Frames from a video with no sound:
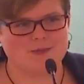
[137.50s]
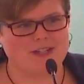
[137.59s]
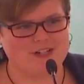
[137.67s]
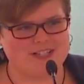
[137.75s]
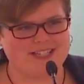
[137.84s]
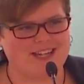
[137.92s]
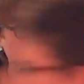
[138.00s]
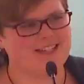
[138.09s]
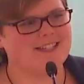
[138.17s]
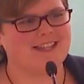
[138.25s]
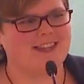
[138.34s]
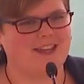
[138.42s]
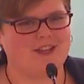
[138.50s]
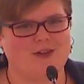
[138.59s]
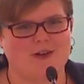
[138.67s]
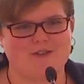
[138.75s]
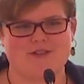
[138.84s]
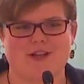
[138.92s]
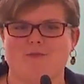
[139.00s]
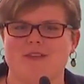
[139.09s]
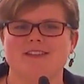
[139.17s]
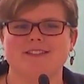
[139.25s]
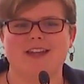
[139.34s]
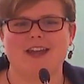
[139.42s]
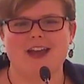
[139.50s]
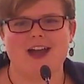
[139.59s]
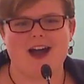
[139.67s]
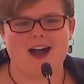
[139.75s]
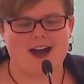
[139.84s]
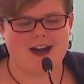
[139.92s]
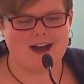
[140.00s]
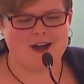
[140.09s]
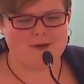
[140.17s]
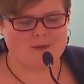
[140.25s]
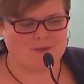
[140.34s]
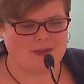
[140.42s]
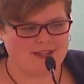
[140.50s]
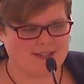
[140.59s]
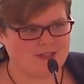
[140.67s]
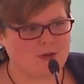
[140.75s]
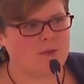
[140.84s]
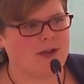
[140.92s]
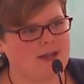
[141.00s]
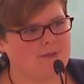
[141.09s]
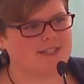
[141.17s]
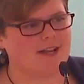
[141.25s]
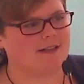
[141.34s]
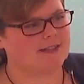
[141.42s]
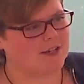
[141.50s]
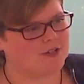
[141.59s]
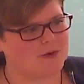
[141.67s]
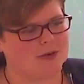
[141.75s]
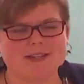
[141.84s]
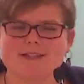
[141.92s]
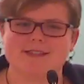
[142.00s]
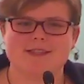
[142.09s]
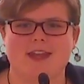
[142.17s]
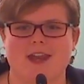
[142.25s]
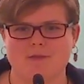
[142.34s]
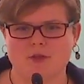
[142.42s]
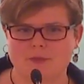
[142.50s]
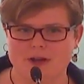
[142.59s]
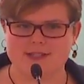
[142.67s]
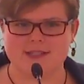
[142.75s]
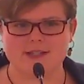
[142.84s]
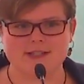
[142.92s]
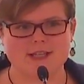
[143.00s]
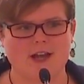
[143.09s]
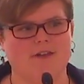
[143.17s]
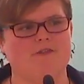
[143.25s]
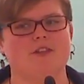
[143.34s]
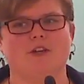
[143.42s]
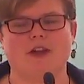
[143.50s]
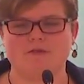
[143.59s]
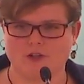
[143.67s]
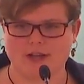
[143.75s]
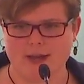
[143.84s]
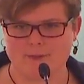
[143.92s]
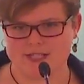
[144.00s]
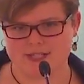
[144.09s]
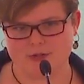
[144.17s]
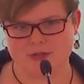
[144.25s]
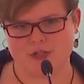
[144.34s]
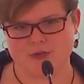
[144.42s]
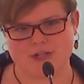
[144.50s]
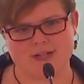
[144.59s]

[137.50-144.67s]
here tonight. Thank you all for coming. So my name is Alexandra Wicks, and I'm the president of the Grenfell Campus Student